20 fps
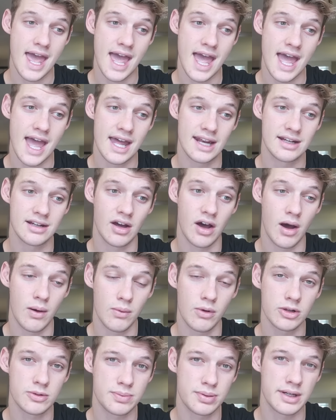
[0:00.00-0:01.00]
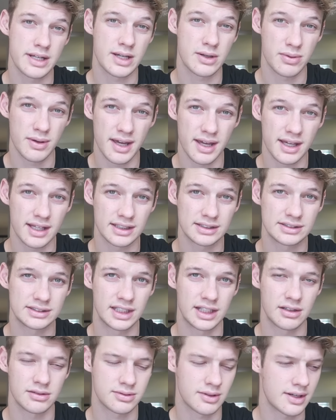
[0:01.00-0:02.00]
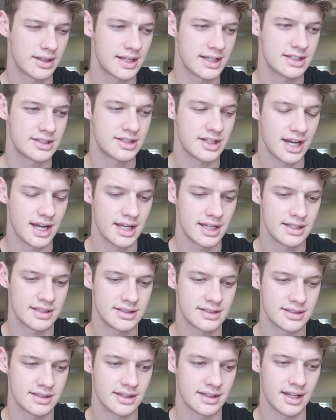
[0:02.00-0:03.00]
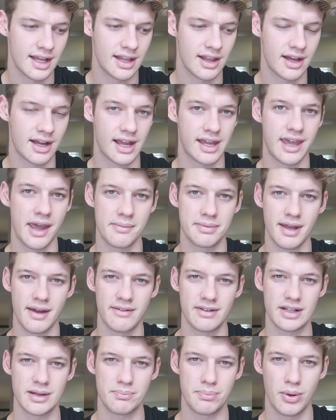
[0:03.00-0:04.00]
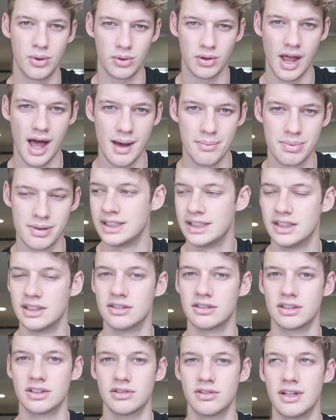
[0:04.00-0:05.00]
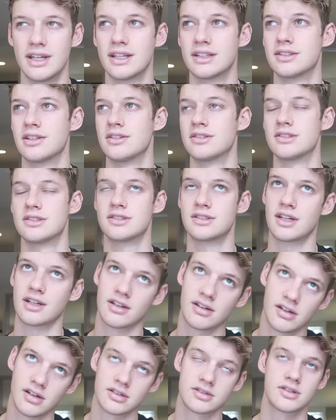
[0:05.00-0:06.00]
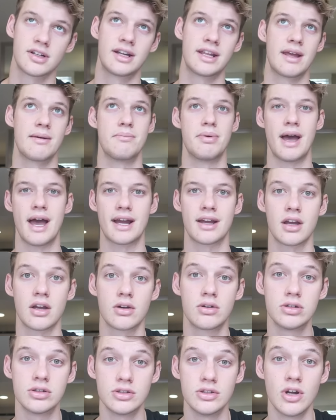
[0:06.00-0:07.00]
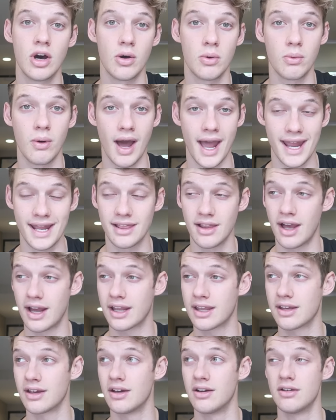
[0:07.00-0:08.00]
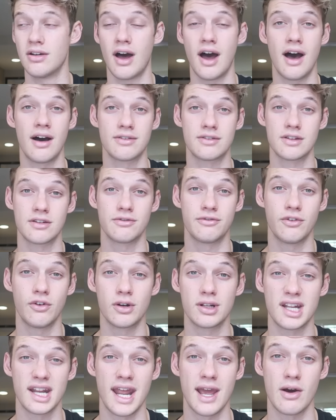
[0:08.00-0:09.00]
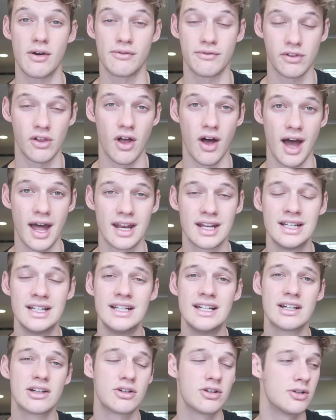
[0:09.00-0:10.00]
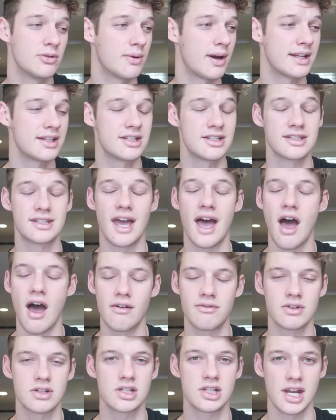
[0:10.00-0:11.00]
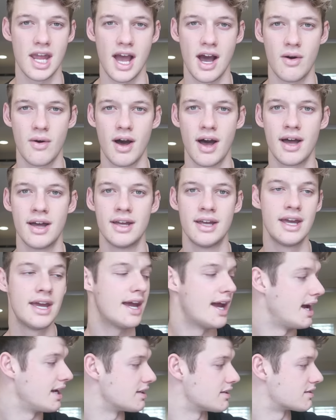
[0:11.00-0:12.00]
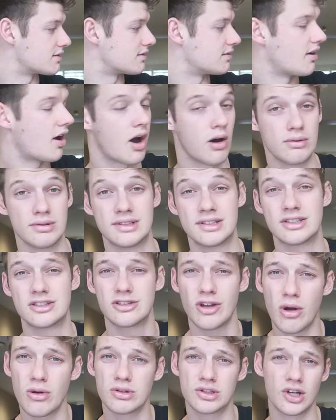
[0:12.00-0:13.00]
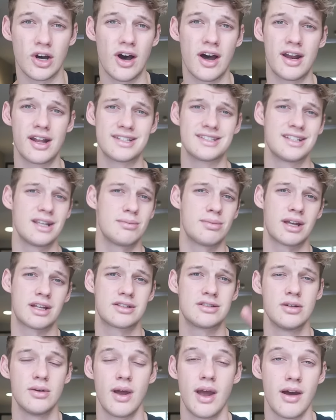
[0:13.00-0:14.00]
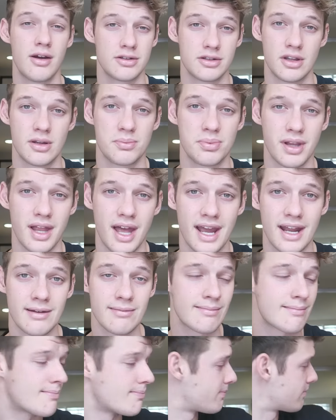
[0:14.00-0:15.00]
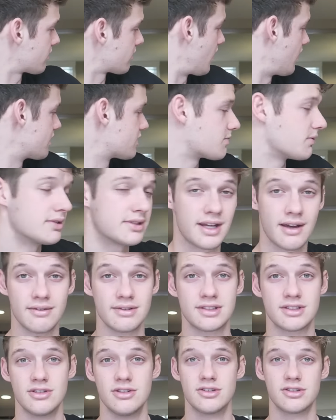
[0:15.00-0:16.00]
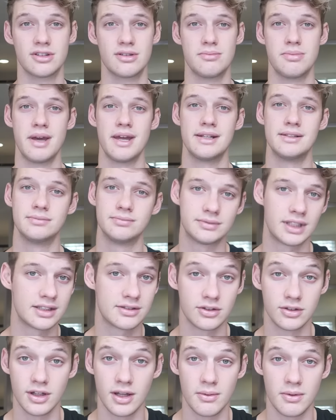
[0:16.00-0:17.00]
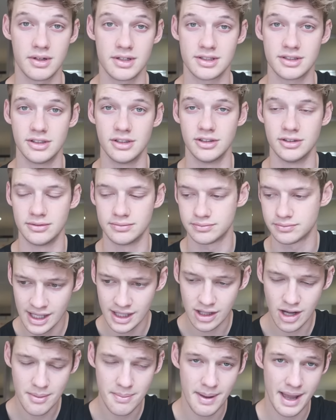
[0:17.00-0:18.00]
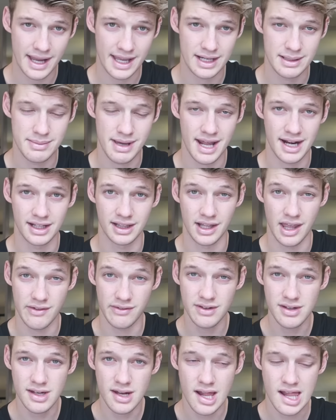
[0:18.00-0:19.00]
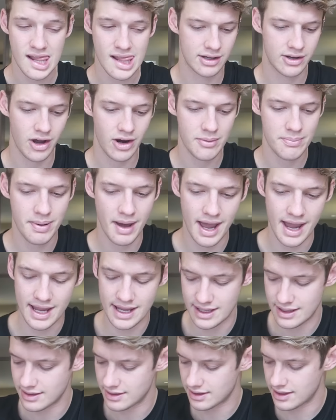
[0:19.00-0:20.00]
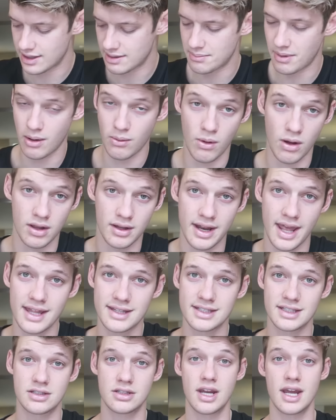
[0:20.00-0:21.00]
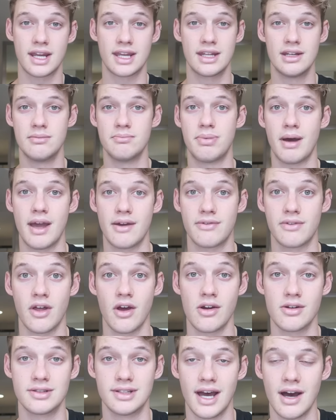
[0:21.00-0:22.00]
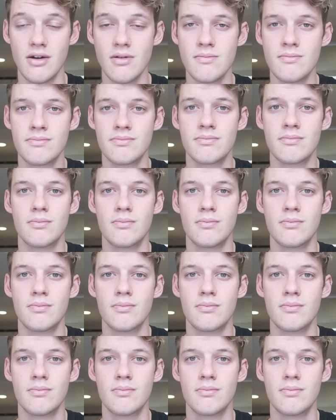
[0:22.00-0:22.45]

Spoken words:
And I walked pretty quick and I was wearing these jeans that like I kept having to pull up and they were annoying. So I was just like, oh, trying to get back. Could not wait. Like, after the 14-hour flight, couldn't wait to just have a shower and just, I was so tired. I slept like 2 hours on the plane. I just wanted to have a snooze on the bed. That's all I wanted to do. Got back at about 11, go to pay, get my wallet out to check in and pay for the hotel.